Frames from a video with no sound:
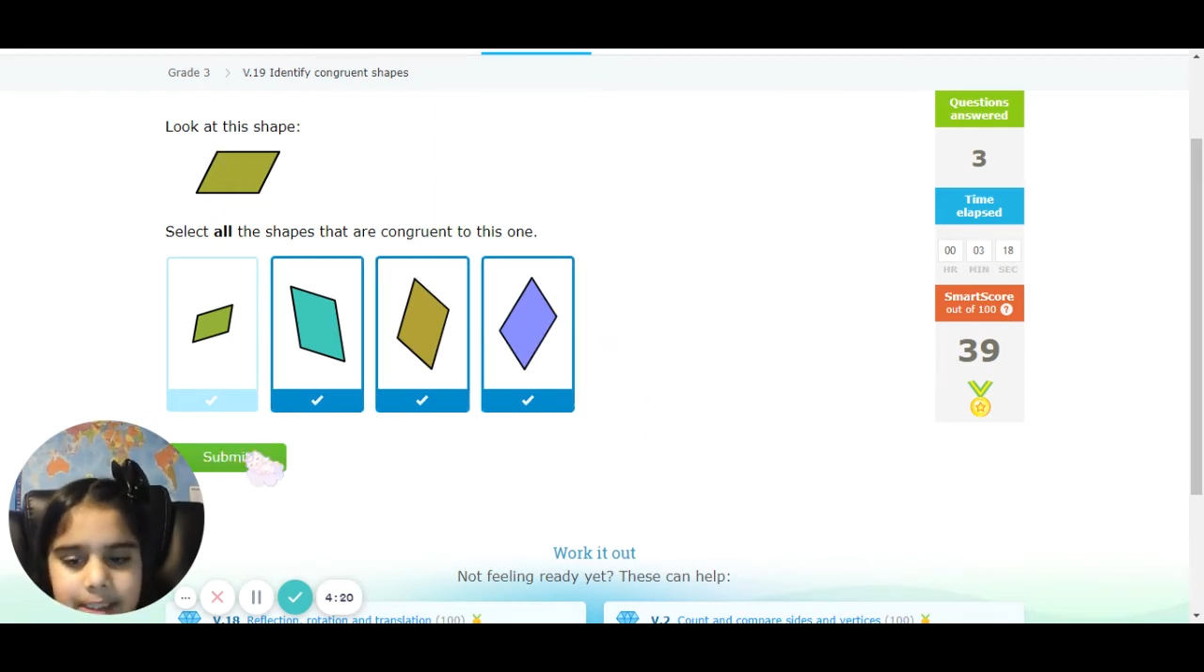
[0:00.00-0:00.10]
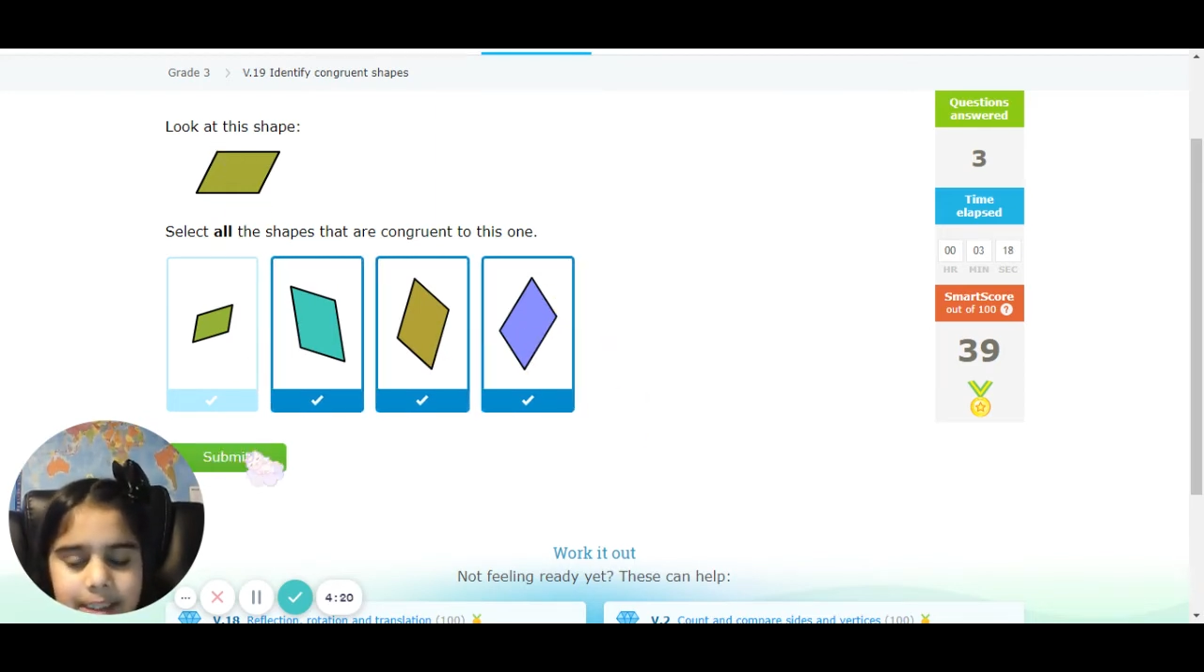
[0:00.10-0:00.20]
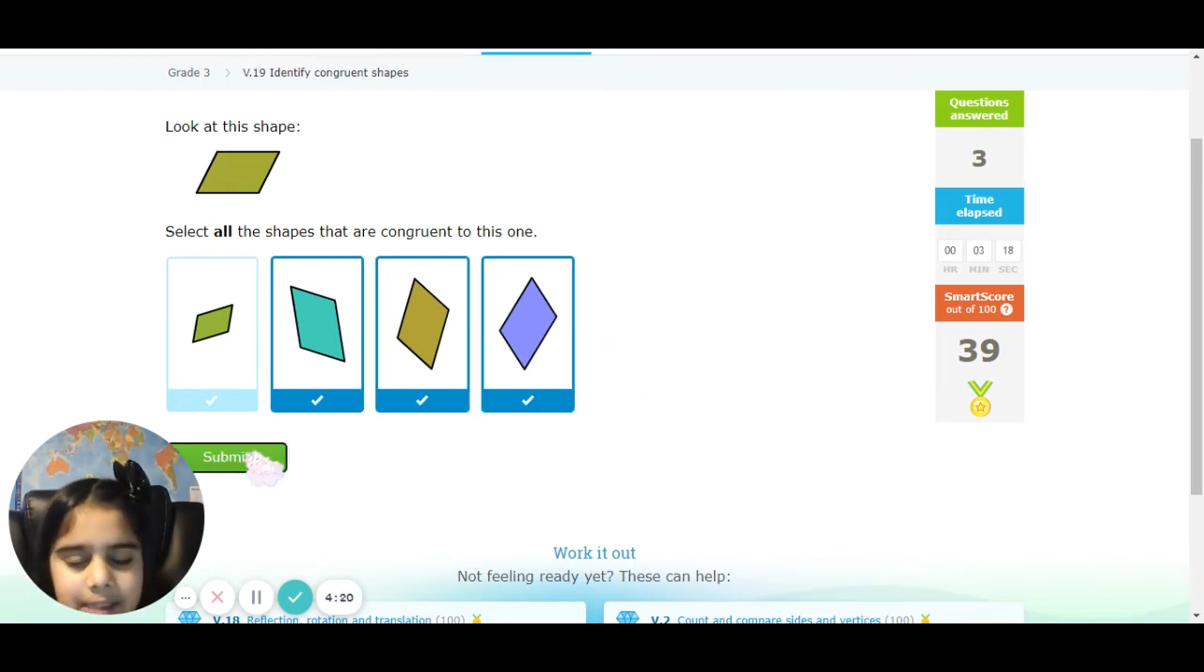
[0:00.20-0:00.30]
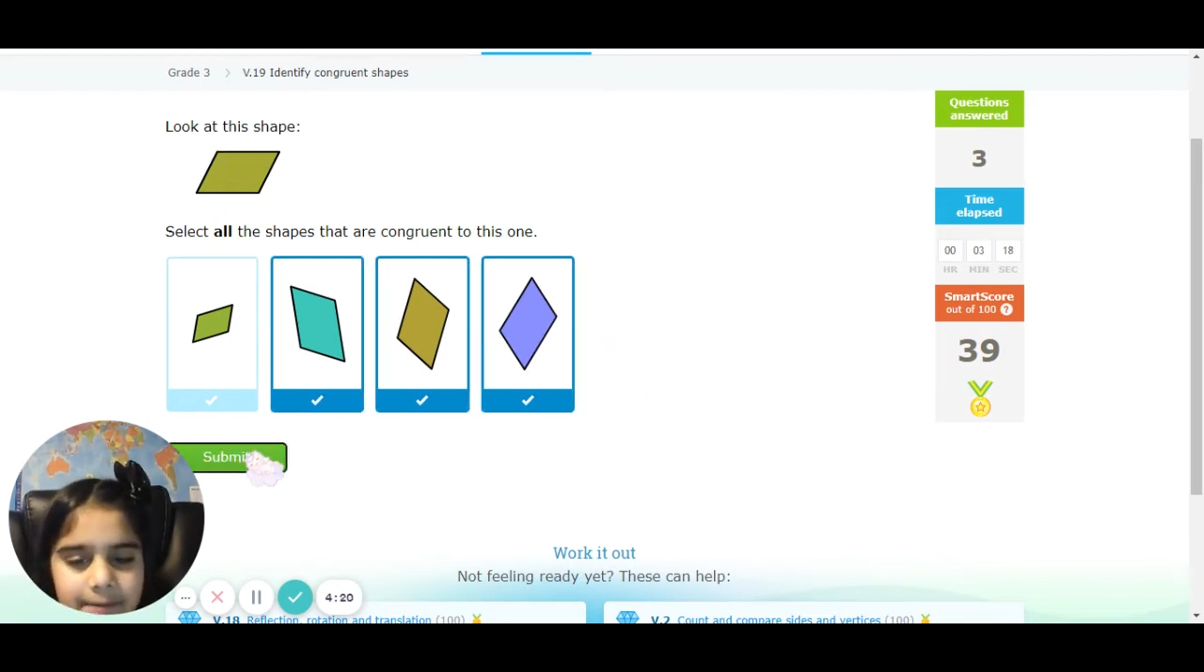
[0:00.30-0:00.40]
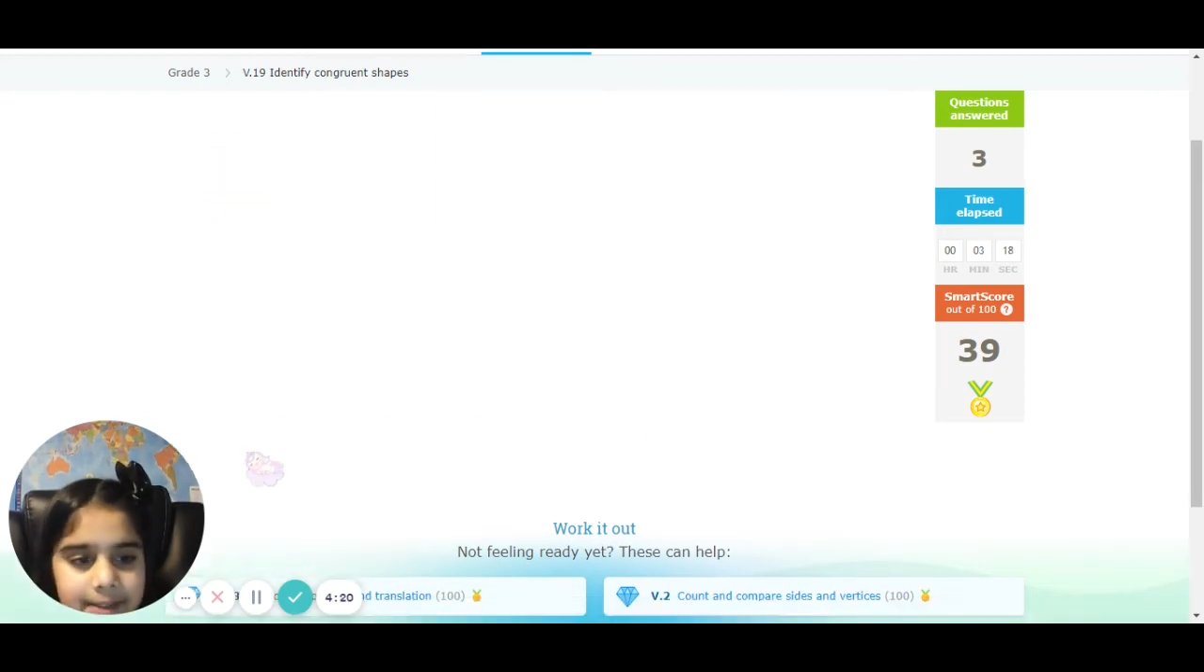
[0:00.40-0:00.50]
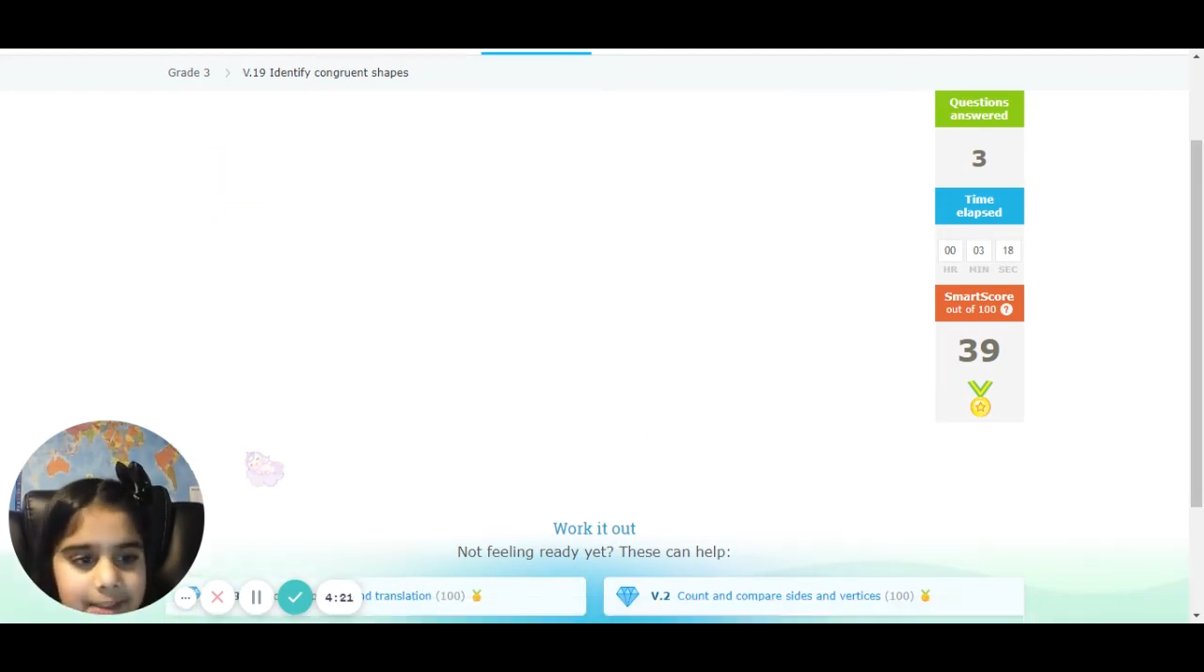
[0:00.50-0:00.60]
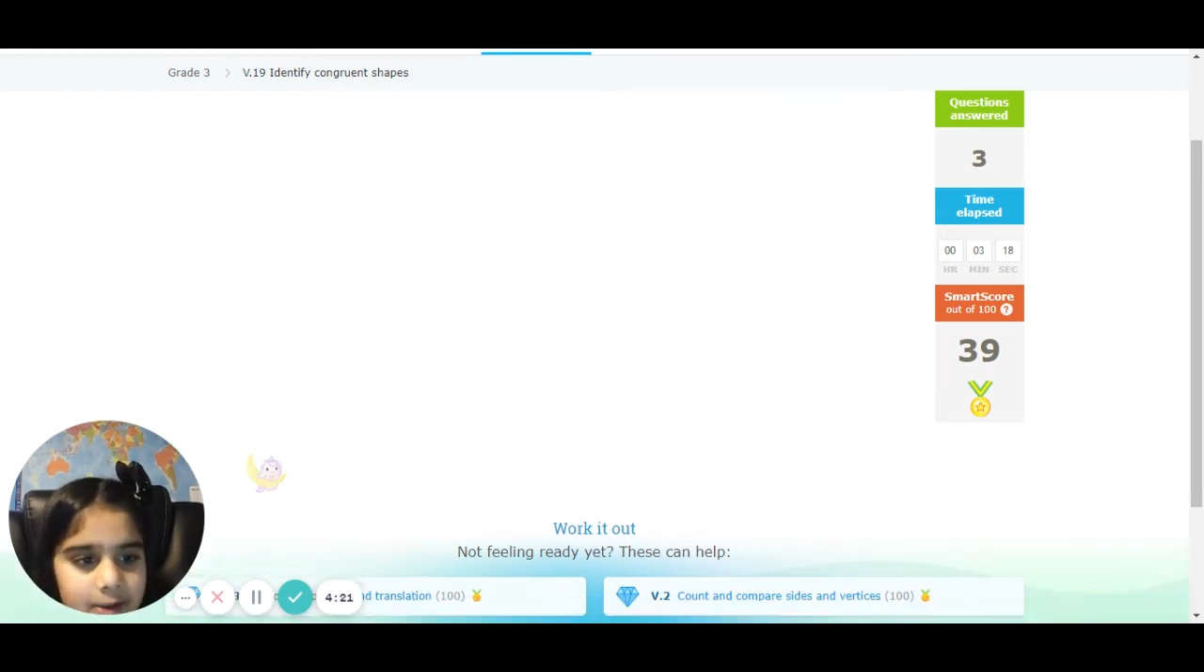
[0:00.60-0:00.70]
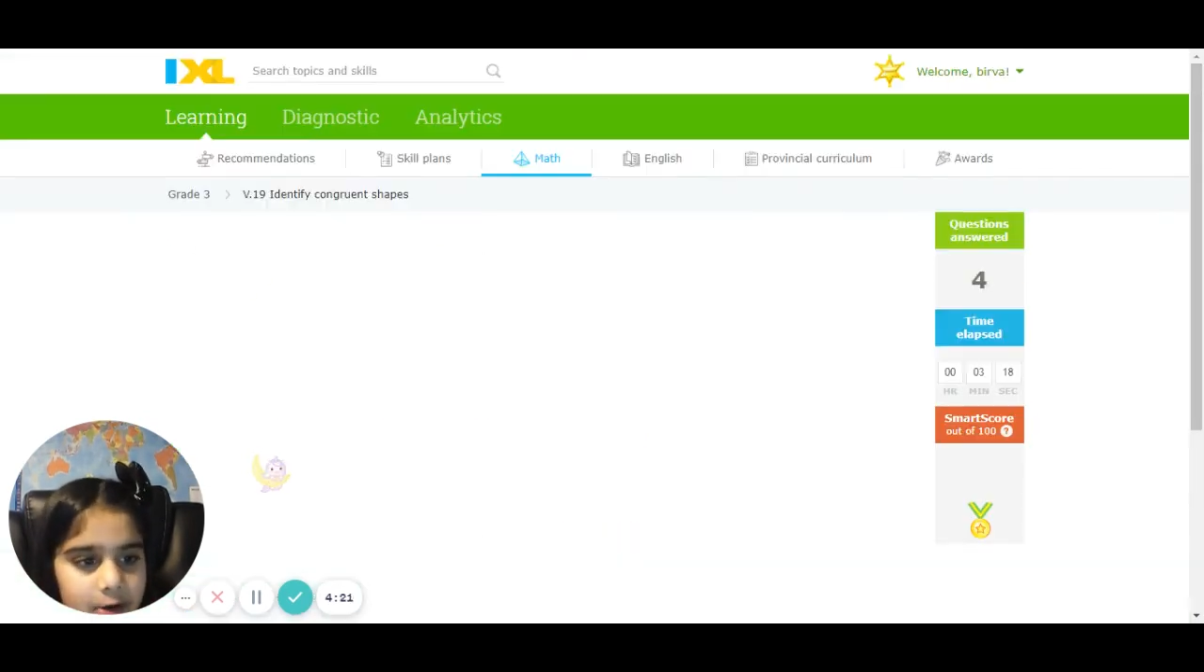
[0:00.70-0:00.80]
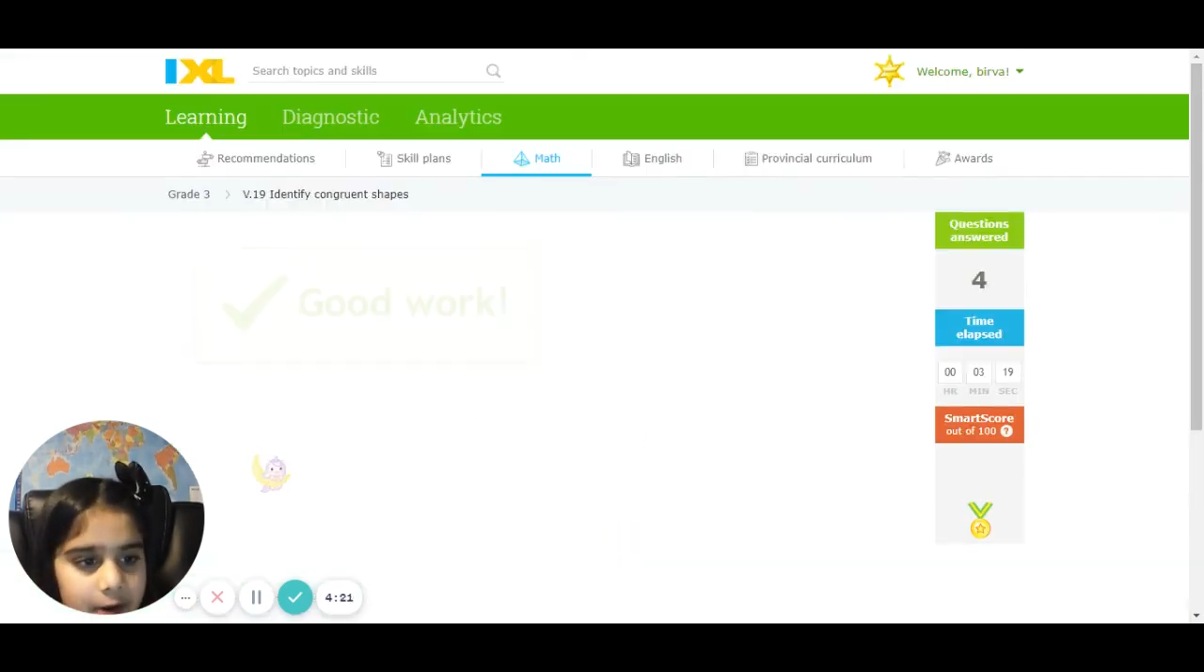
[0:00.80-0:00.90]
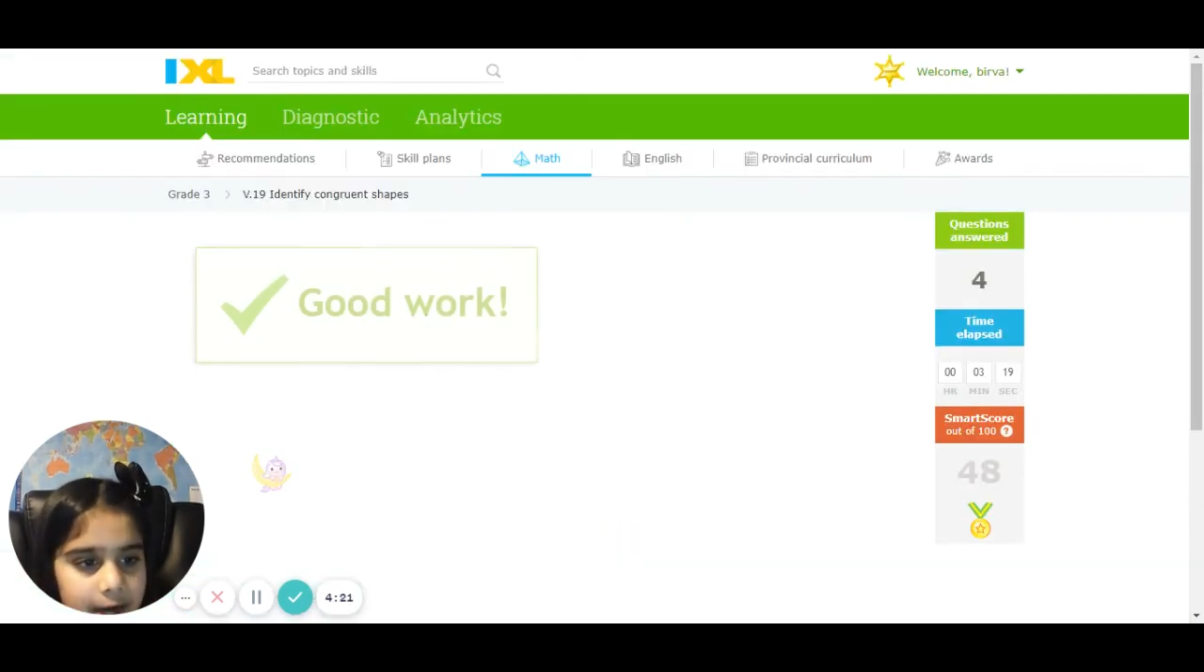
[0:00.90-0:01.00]
Let's see if
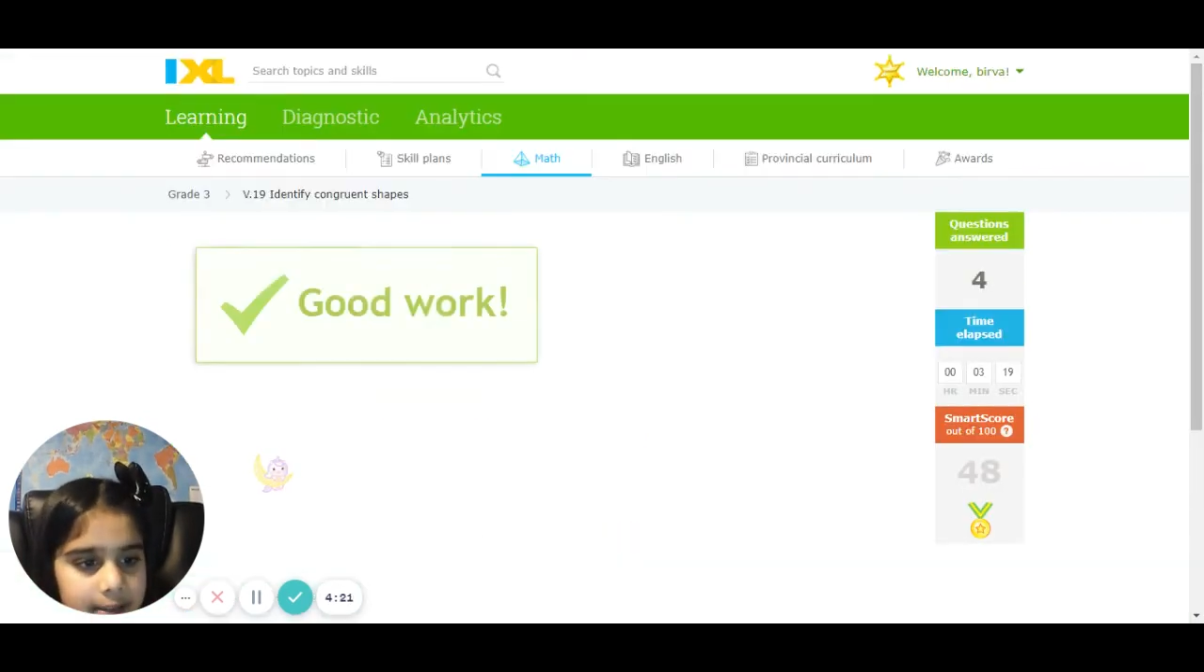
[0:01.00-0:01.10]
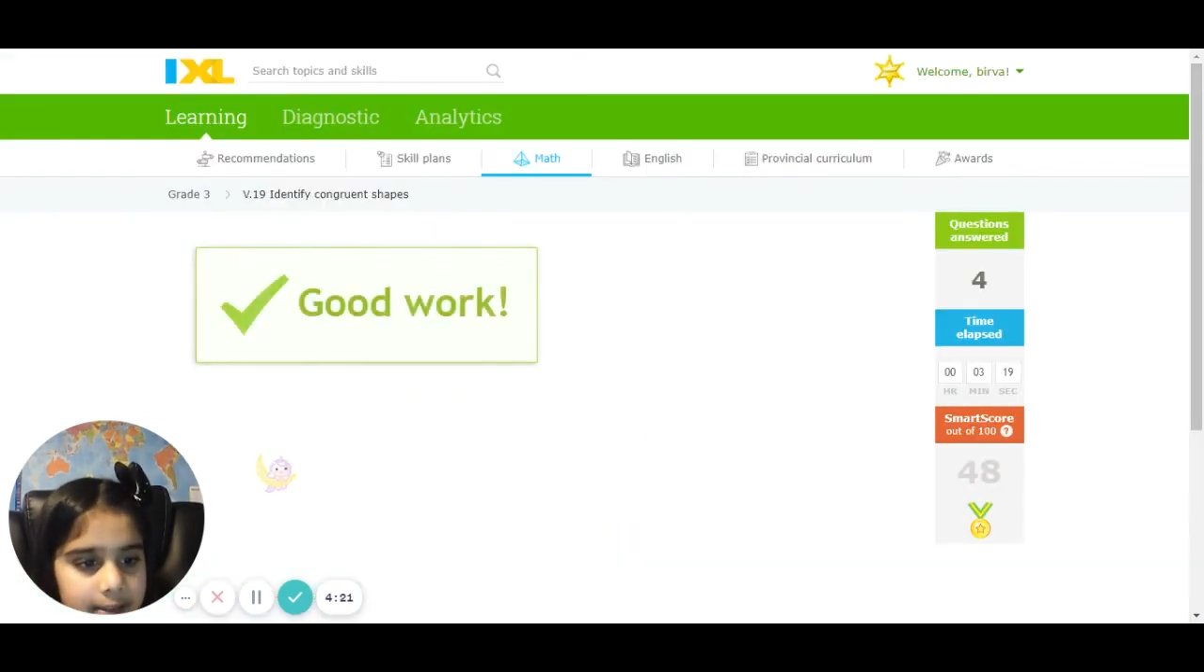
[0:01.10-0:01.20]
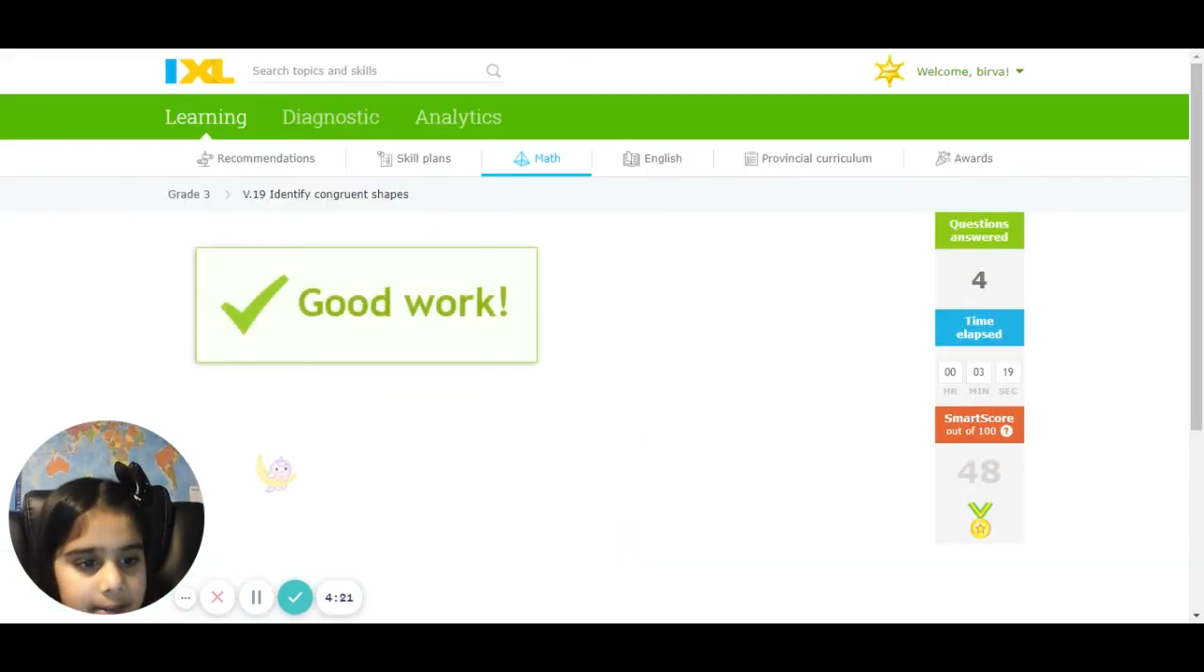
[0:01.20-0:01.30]
it's correct.